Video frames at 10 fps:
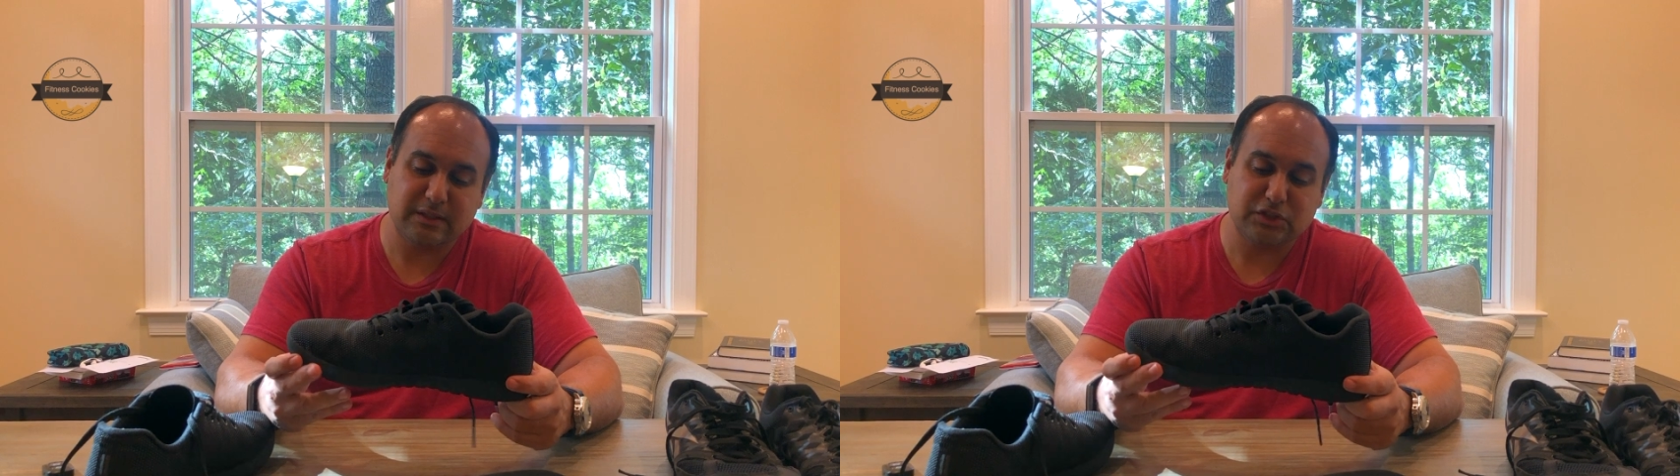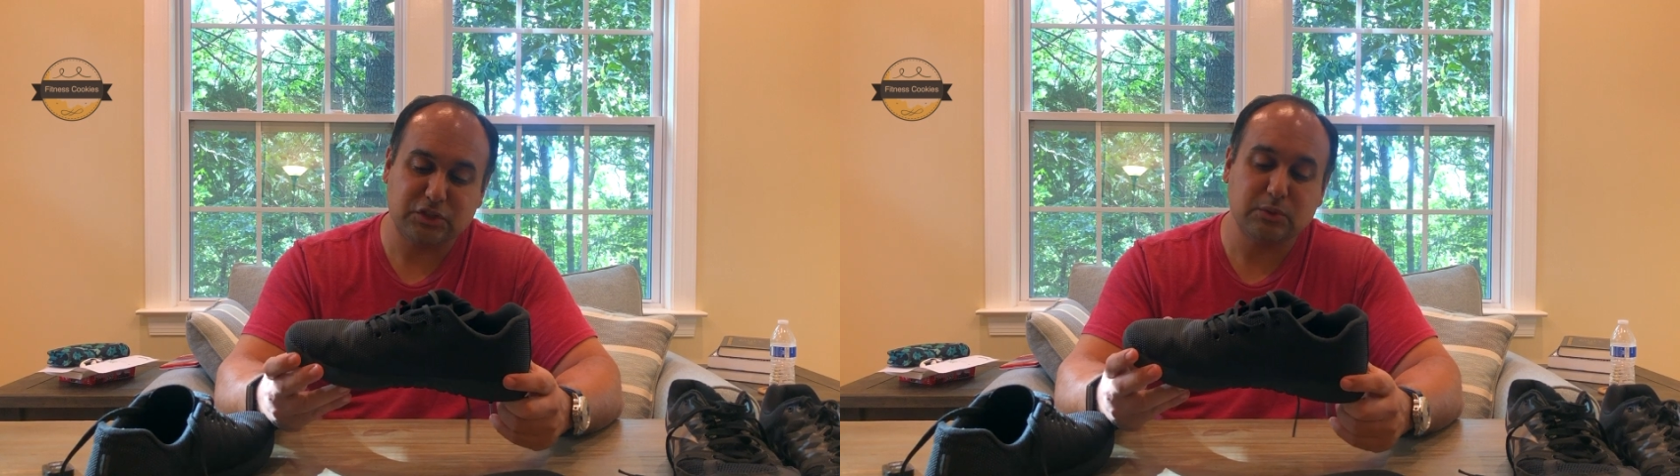
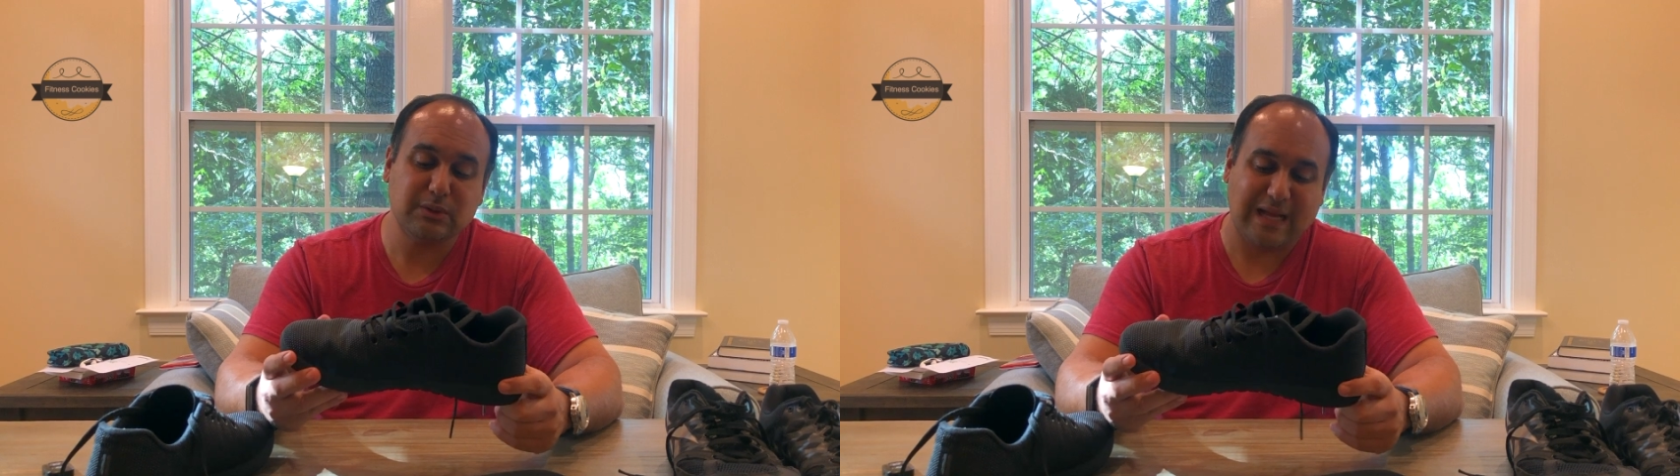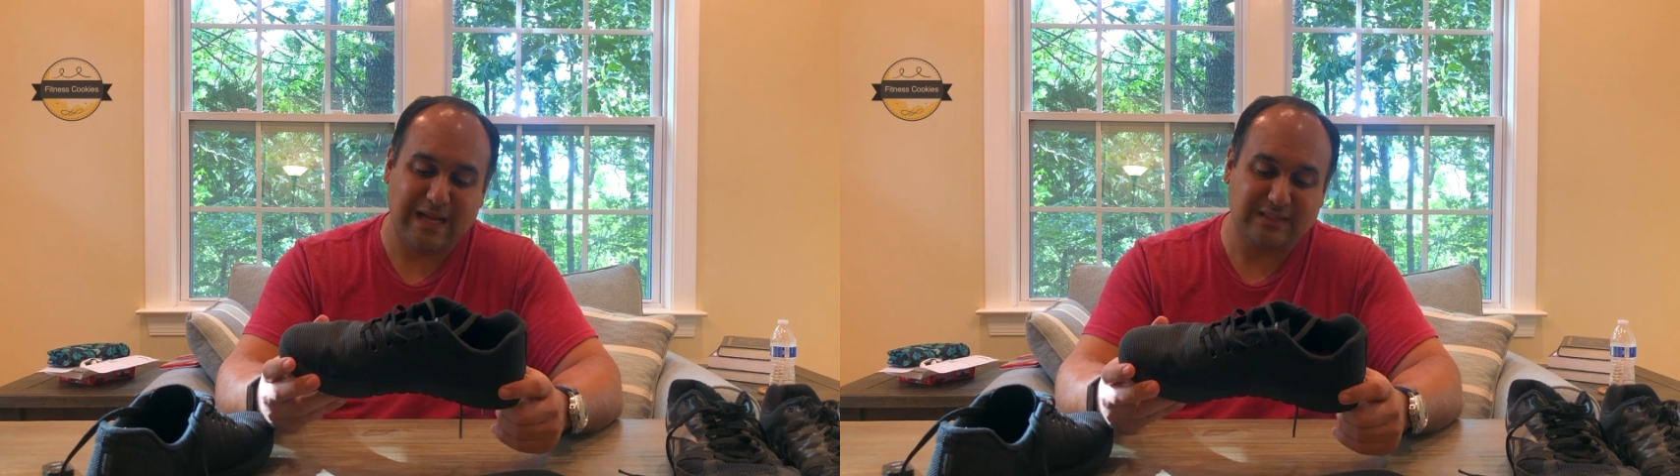The shoe
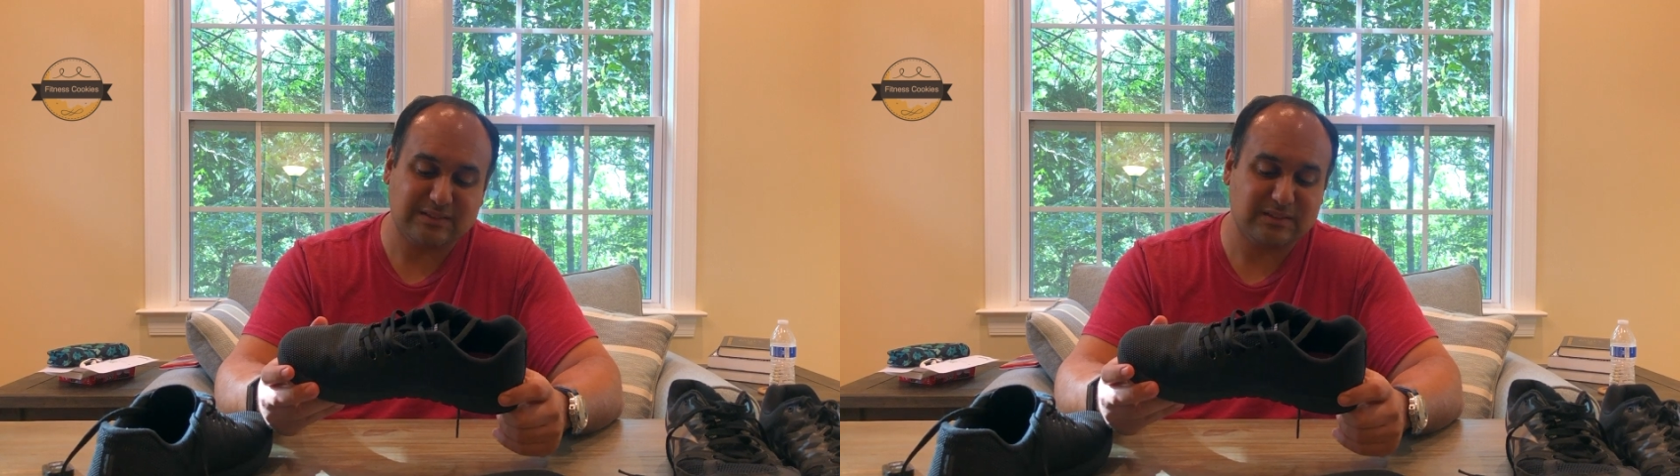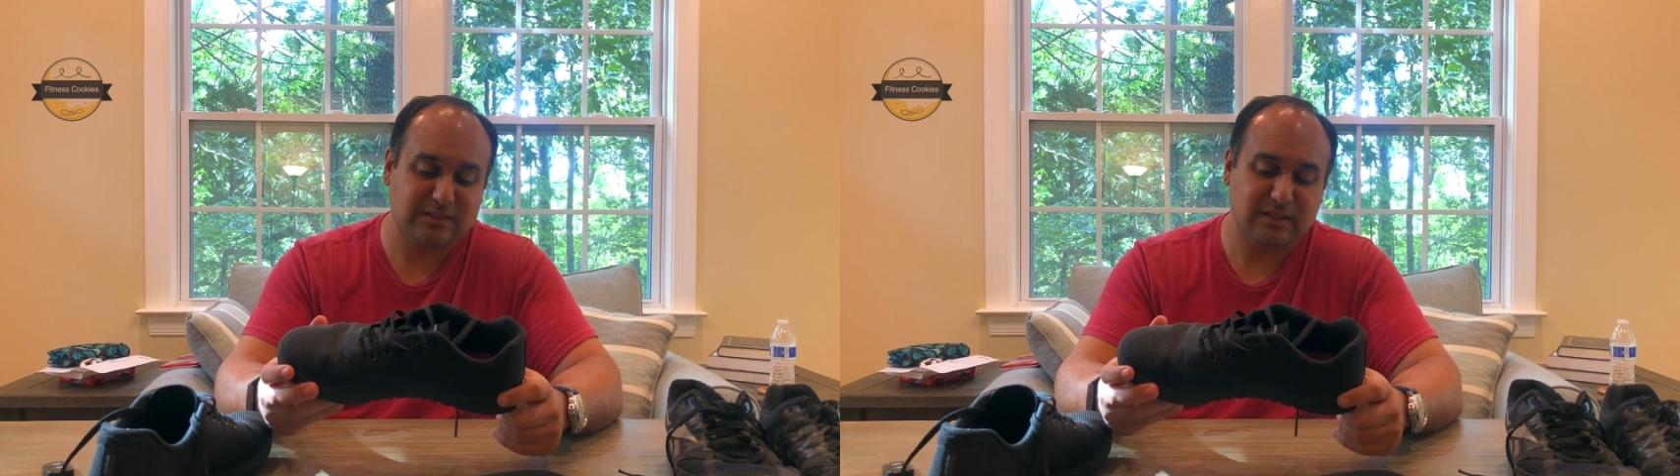
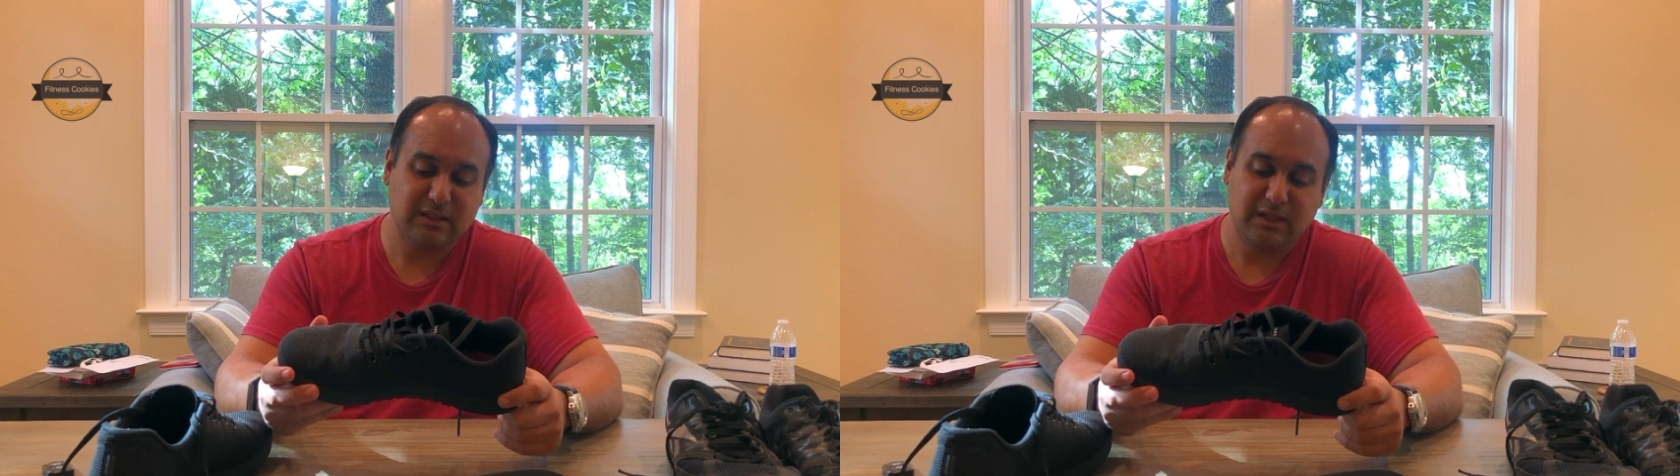lasts.